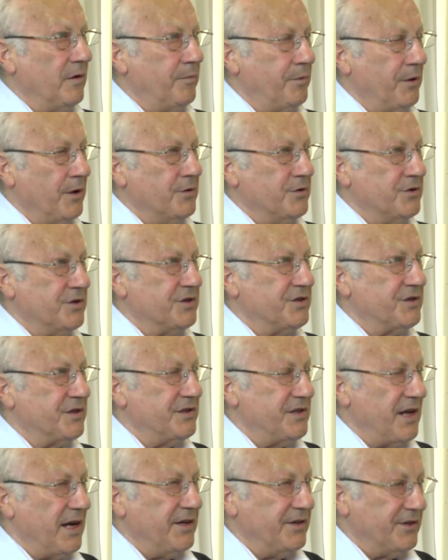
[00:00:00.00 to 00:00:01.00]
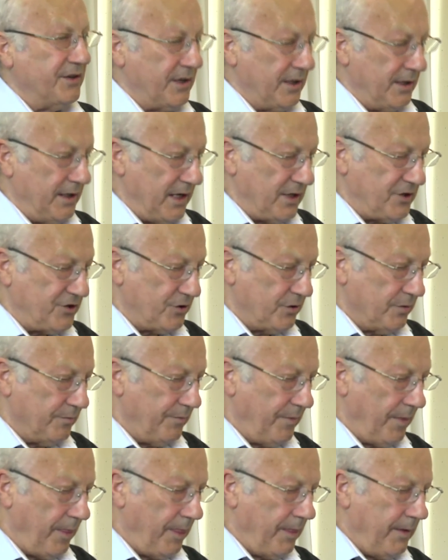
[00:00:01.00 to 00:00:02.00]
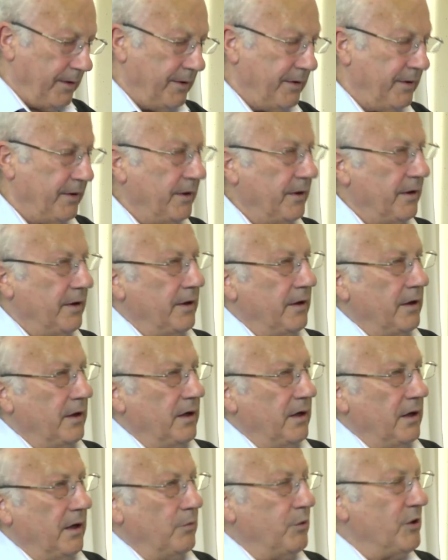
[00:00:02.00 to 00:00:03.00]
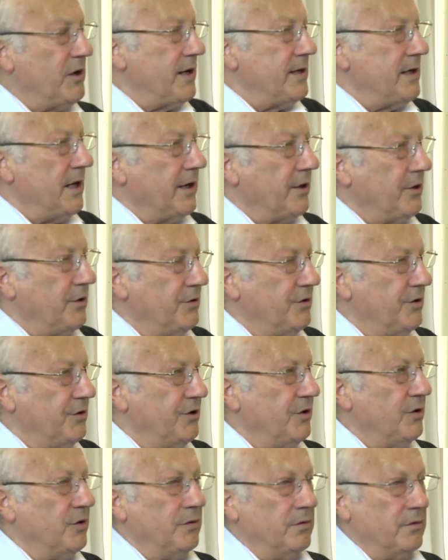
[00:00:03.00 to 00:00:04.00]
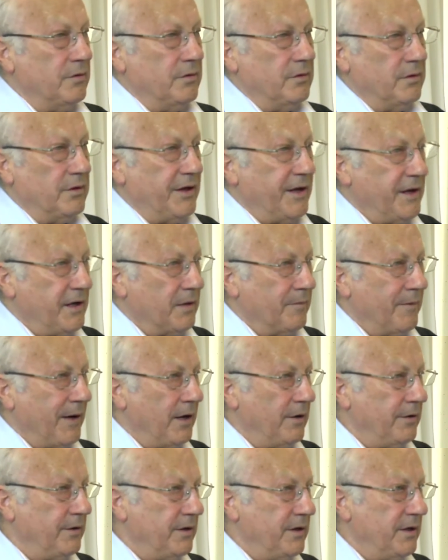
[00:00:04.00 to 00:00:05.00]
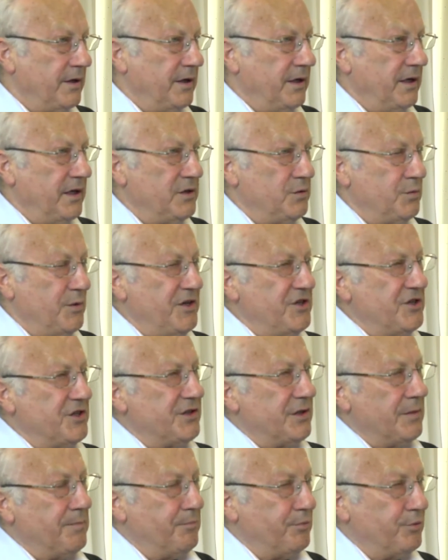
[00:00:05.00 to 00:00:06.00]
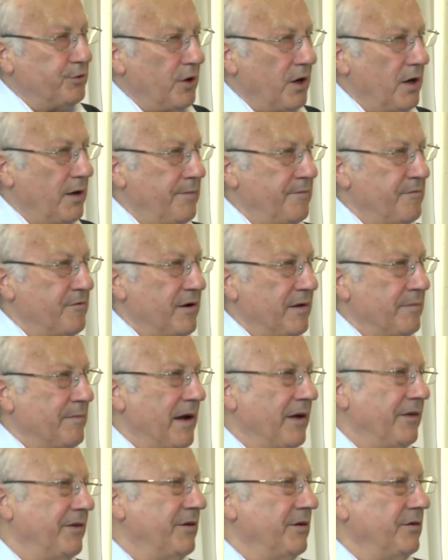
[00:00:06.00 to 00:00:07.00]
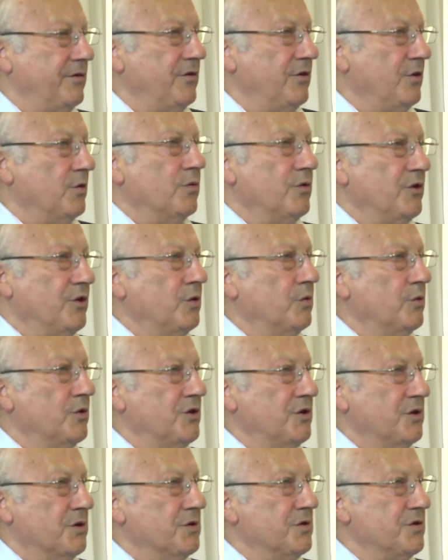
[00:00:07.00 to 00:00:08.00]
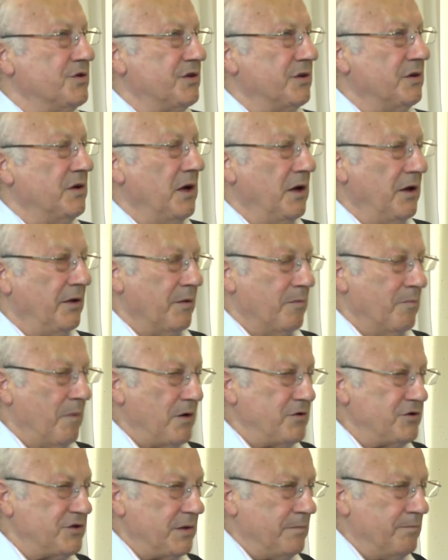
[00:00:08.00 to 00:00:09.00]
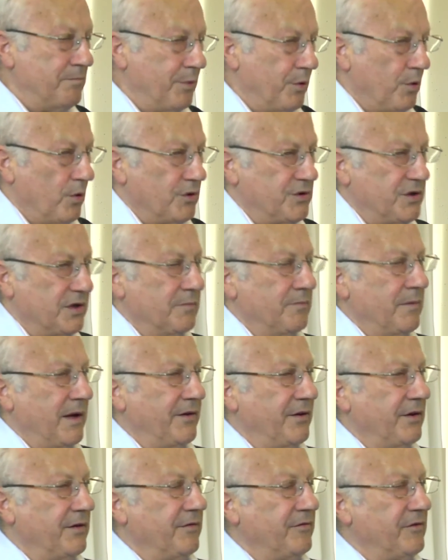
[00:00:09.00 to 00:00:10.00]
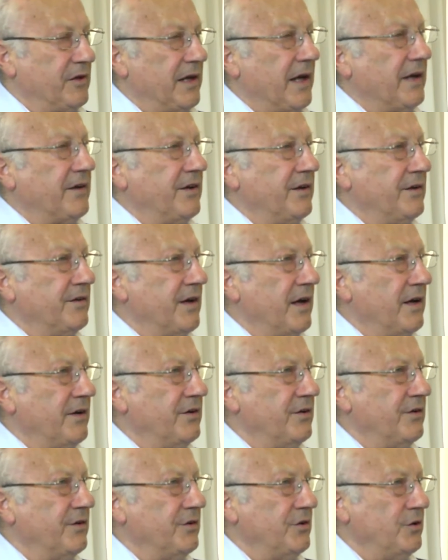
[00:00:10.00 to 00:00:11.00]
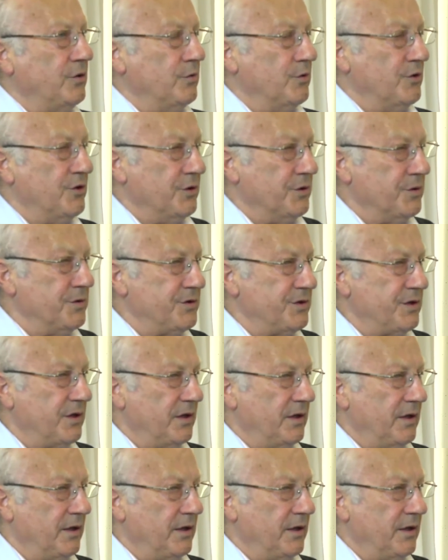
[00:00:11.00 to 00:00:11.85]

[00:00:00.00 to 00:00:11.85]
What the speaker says: approaches to data collection. What I'd like you to do and think about is which is the primary method you would use, the most important method of collecting data that you would use